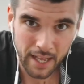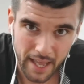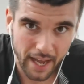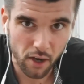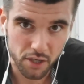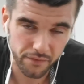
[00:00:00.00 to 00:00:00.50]

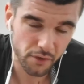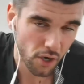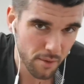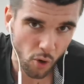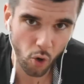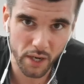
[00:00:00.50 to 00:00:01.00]
Yeah guys, if you've
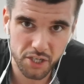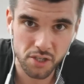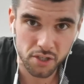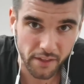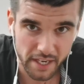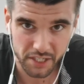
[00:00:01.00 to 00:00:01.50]
got any more
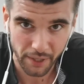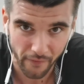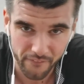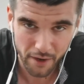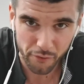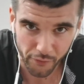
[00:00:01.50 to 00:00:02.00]
questions on this, feel